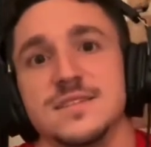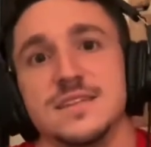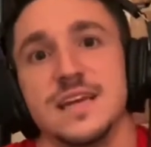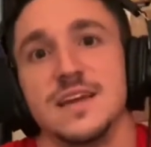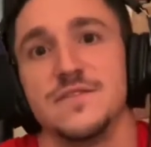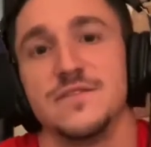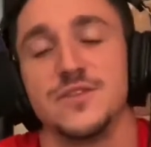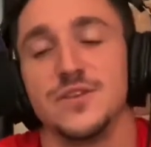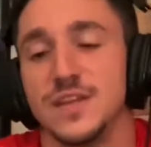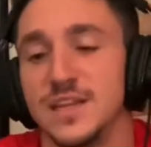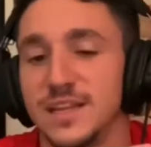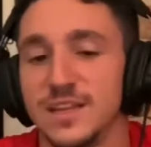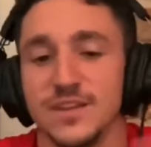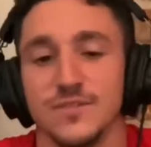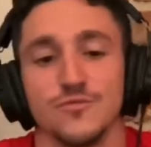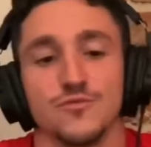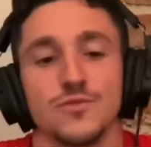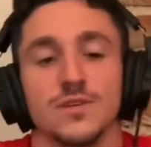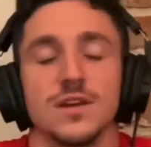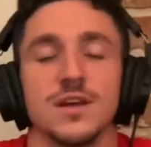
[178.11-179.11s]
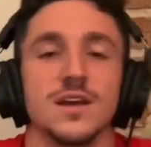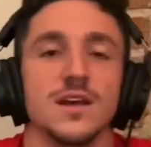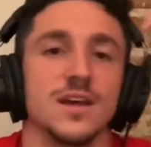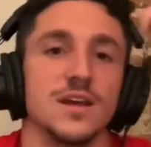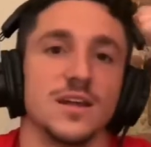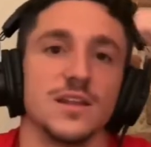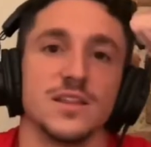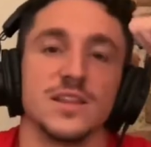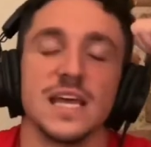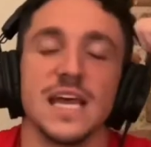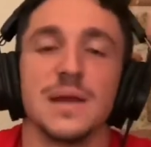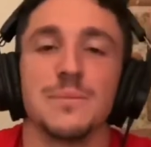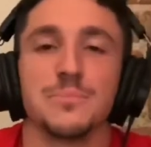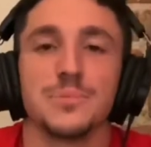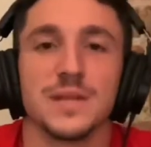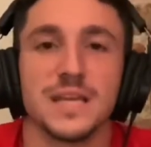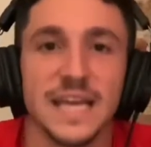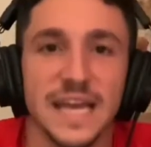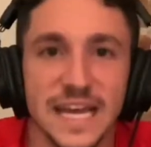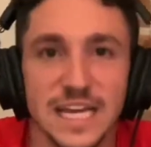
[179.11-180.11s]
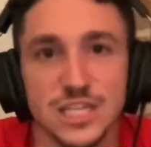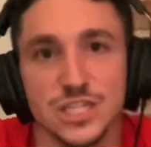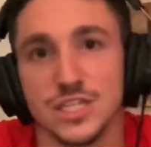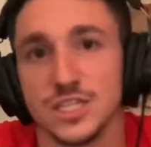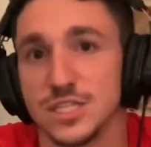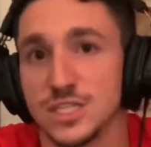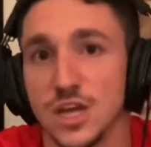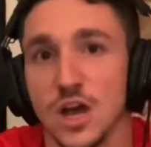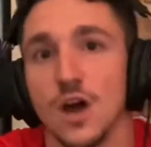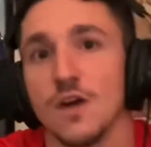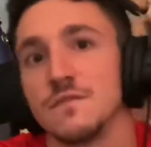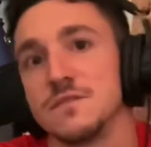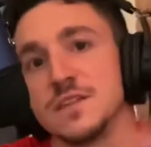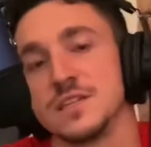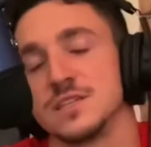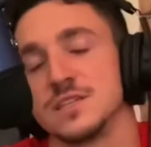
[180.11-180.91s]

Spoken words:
if you didn't. The implications of this